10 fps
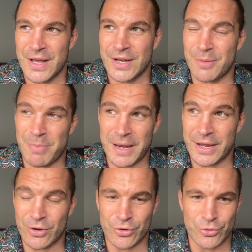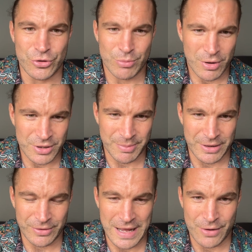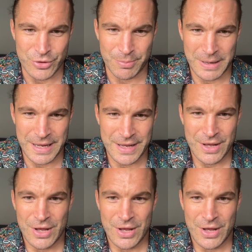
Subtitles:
depending on who you are, depending on how you play.